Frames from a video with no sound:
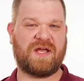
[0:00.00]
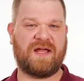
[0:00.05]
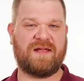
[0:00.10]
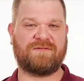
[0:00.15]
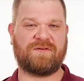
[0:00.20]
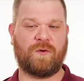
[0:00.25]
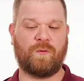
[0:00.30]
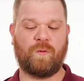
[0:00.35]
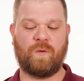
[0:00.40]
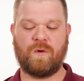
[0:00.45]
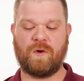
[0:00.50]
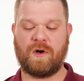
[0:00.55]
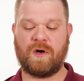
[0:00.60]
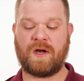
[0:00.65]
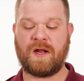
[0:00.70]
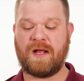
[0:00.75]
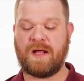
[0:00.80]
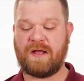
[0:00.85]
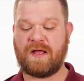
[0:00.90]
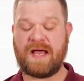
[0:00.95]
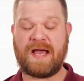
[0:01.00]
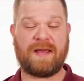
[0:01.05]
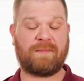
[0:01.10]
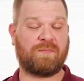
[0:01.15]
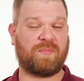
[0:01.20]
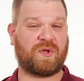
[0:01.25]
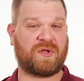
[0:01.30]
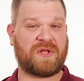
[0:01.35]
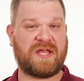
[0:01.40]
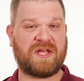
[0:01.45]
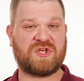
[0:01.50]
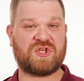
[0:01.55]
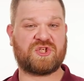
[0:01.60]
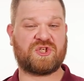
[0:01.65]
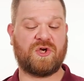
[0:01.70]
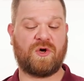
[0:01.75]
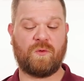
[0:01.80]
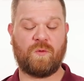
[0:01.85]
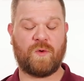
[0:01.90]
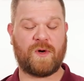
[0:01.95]
Knife award at Blade
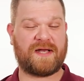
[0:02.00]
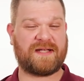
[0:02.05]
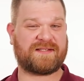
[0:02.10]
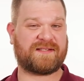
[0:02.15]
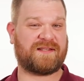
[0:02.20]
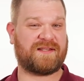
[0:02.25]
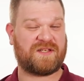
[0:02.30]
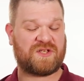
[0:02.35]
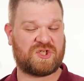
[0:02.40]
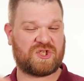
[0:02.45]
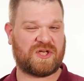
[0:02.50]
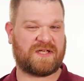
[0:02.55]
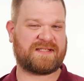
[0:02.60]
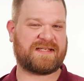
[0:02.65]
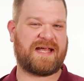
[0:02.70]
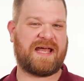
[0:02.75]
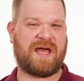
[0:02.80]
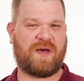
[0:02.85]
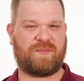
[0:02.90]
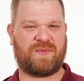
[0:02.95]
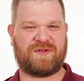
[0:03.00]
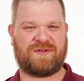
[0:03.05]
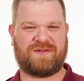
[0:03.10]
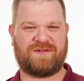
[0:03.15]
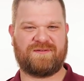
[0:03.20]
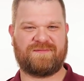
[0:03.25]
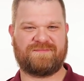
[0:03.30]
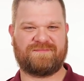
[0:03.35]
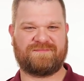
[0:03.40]
Show West that just happened.